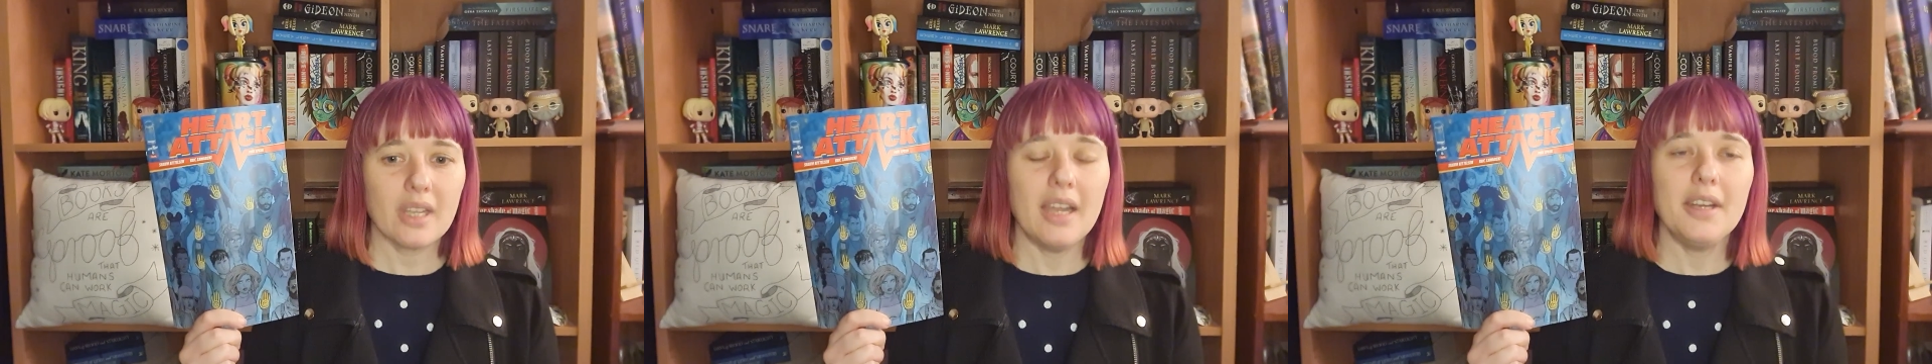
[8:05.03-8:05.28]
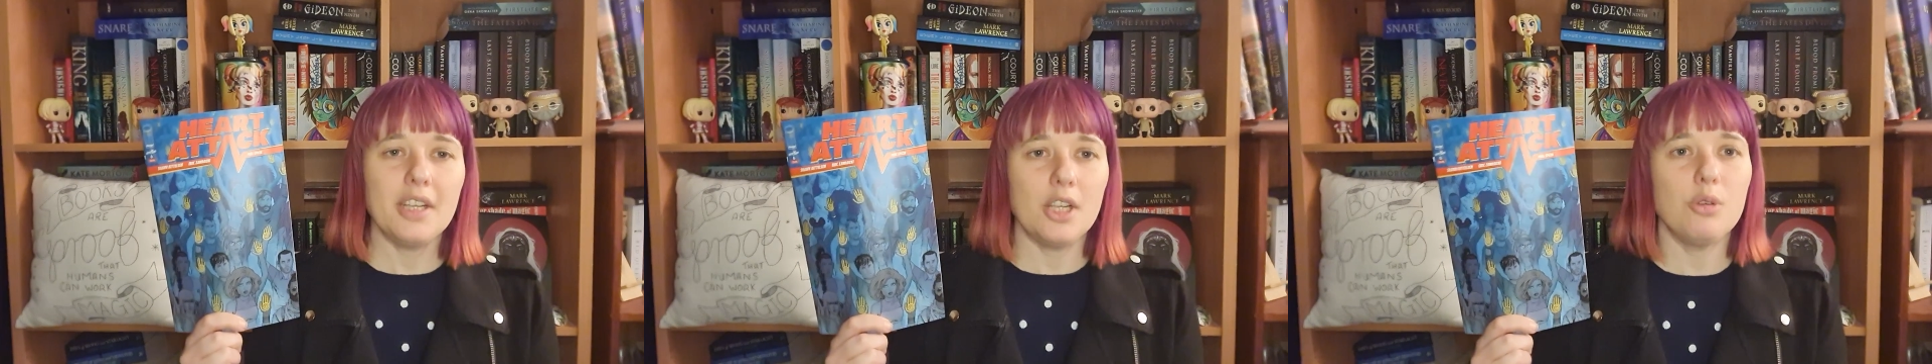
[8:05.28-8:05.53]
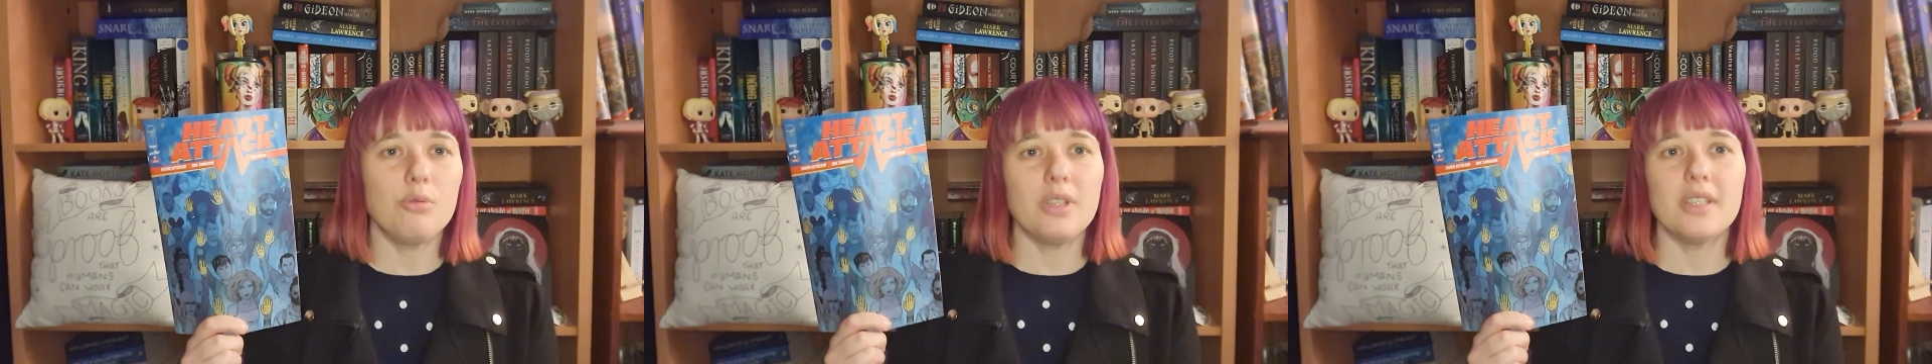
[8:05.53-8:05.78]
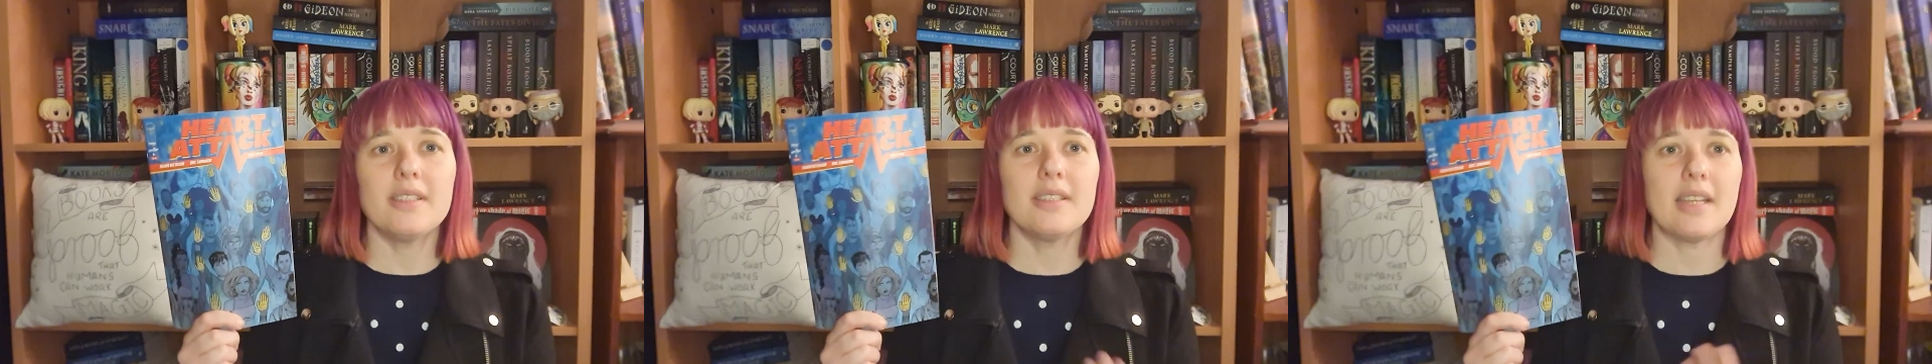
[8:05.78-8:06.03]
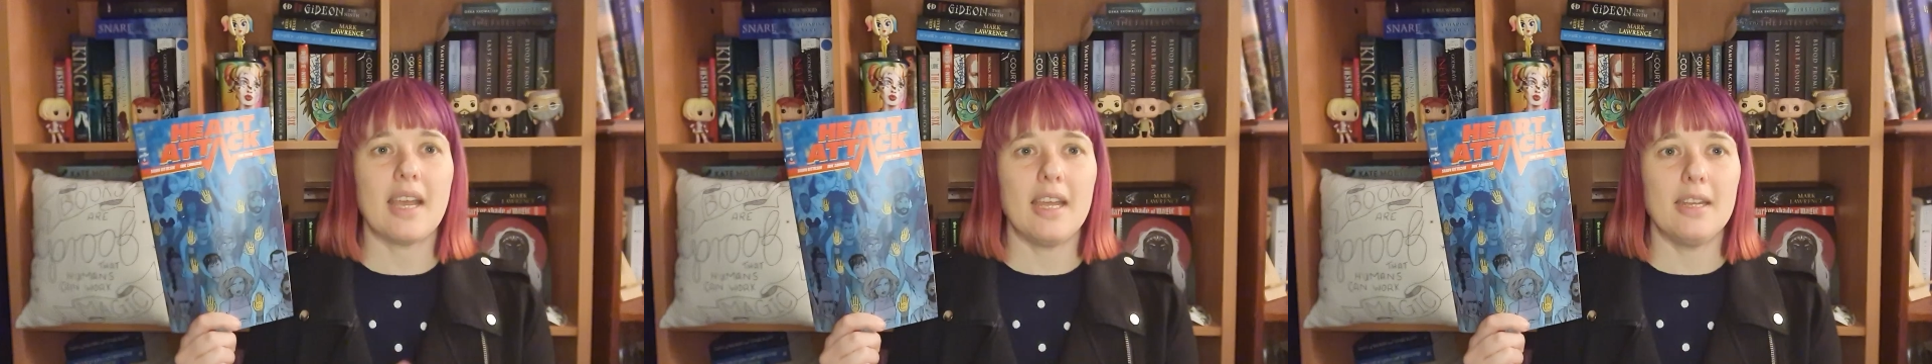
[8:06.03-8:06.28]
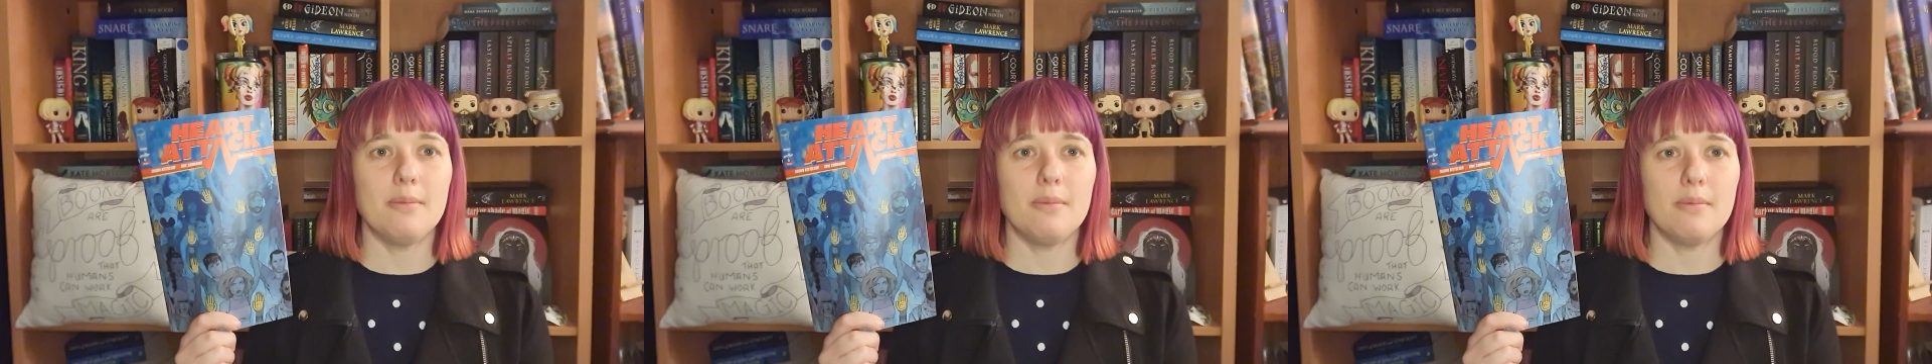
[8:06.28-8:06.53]
an illness,
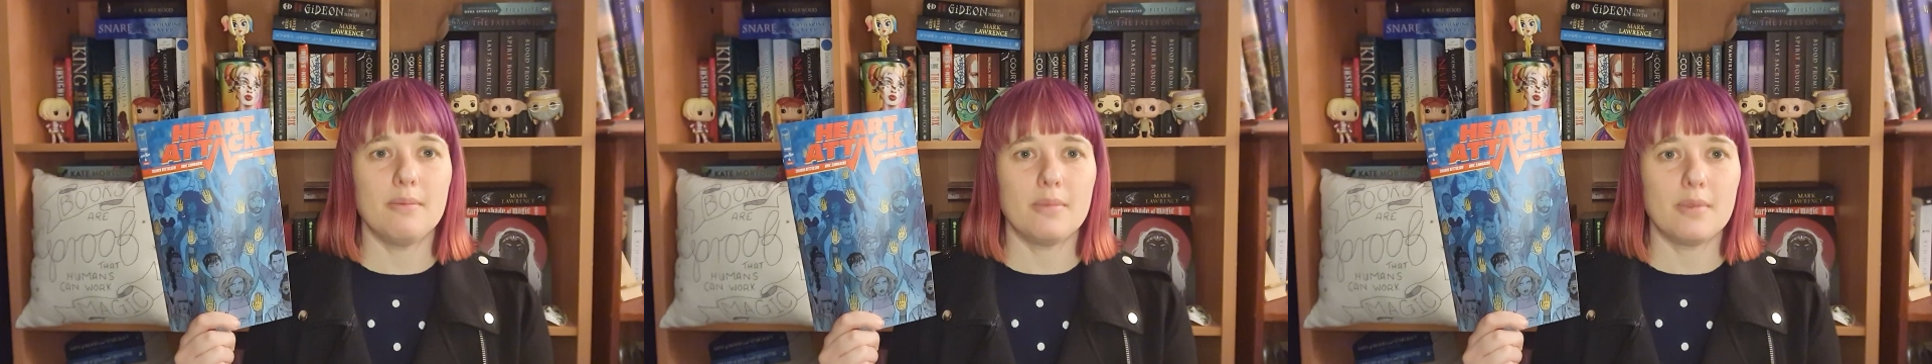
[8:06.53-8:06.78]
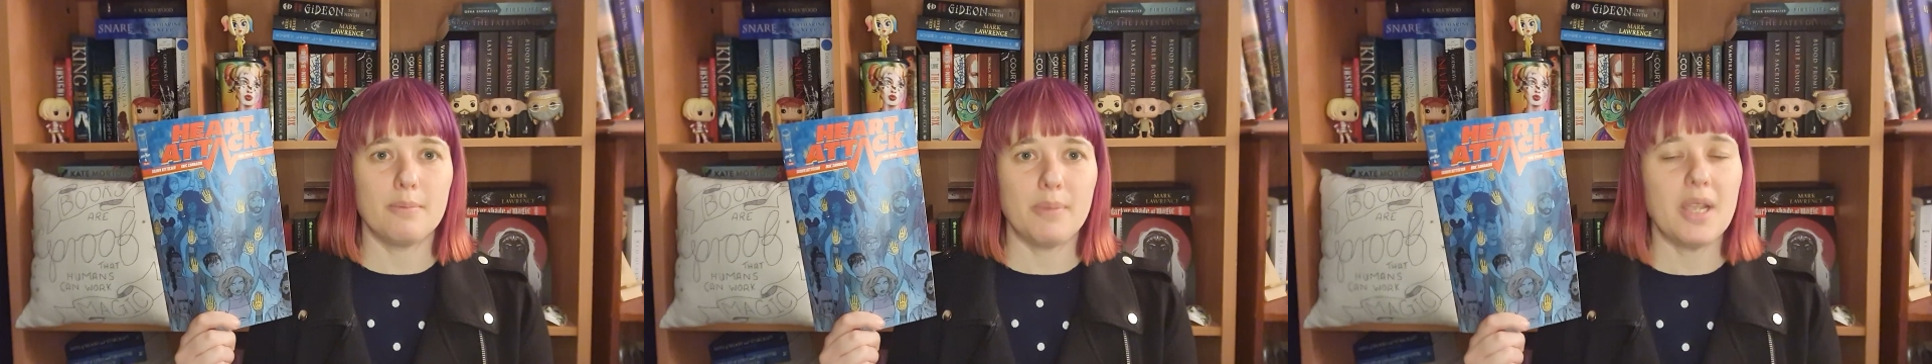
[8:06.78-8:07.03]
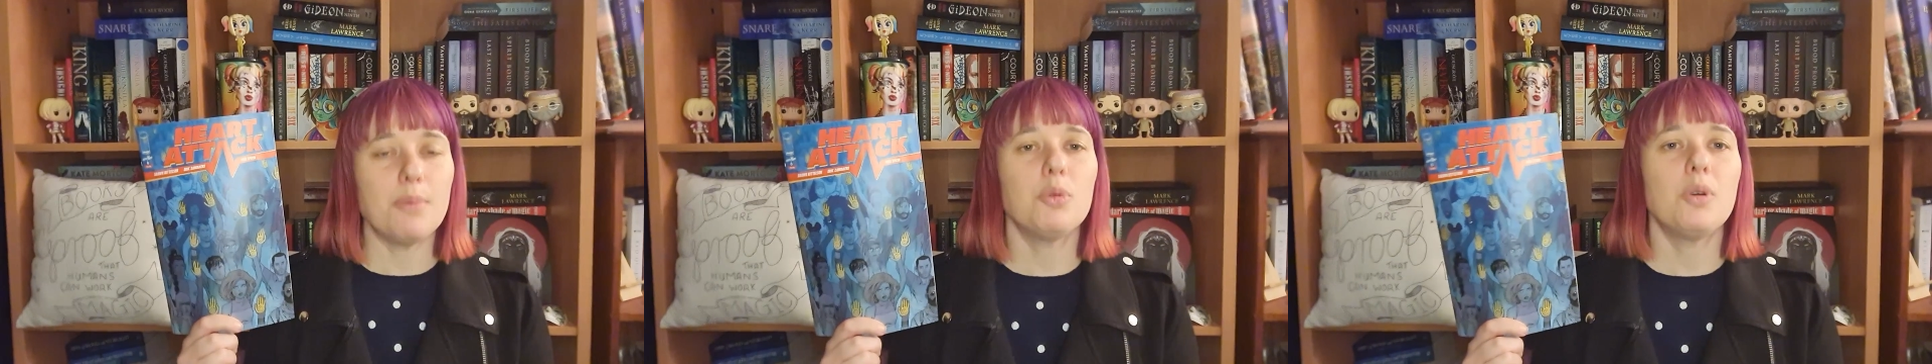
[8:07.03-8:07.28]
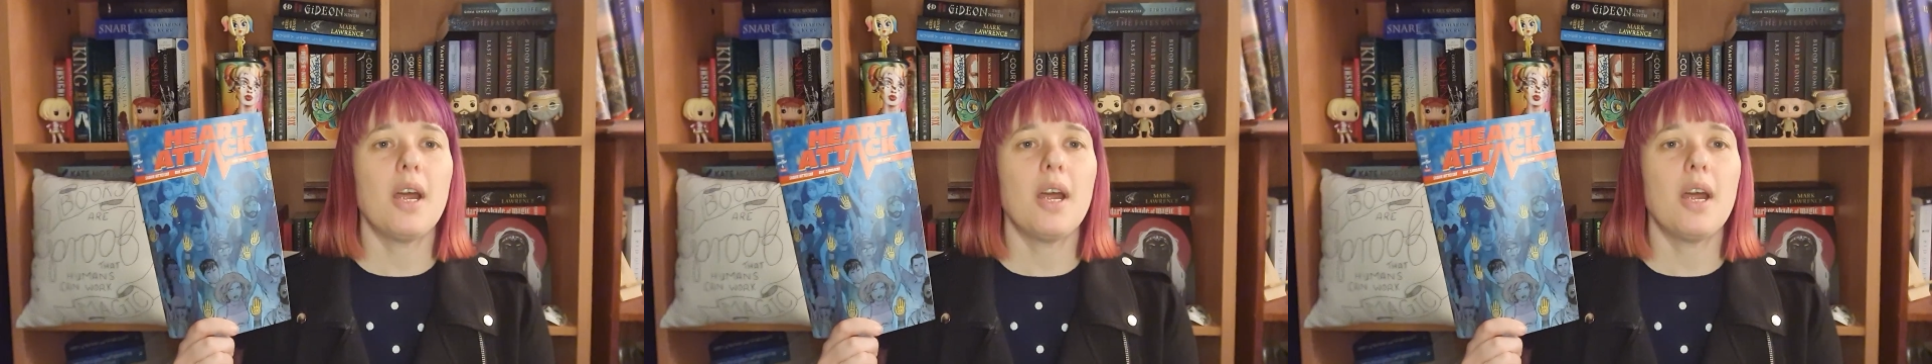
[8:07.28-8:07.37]
and people